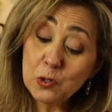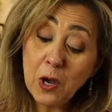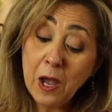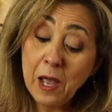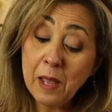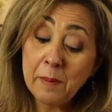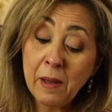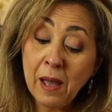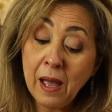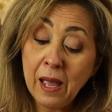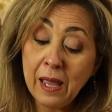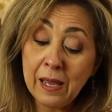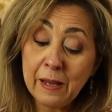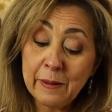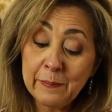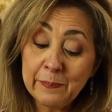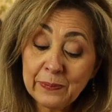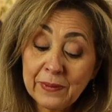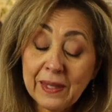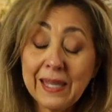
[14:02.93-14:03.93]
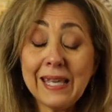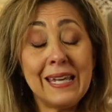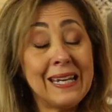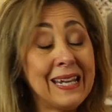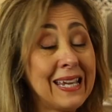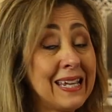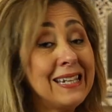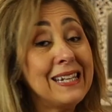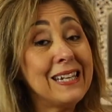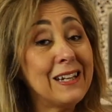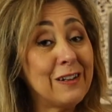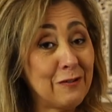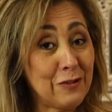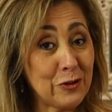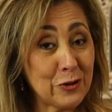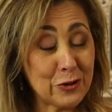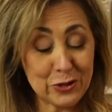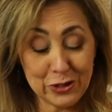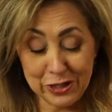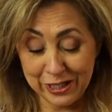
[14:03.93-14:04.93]
try my Canadian
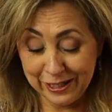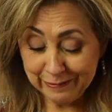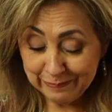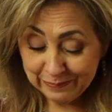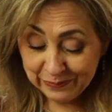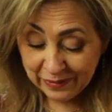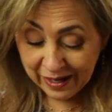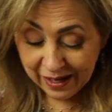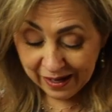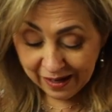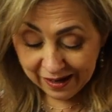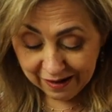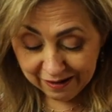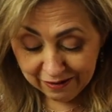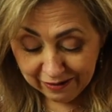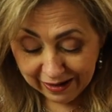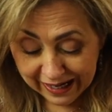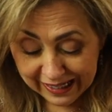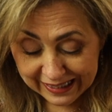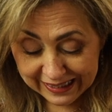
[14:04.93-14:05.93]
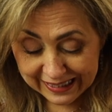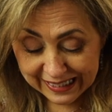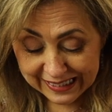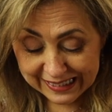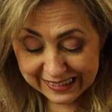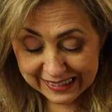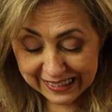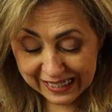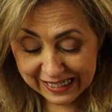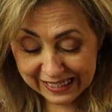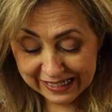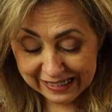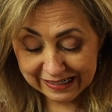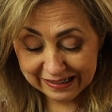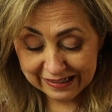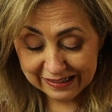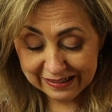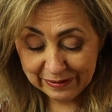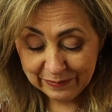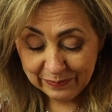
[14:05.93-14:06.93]
version. All right, that's
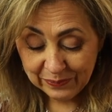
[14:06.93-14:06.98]
here.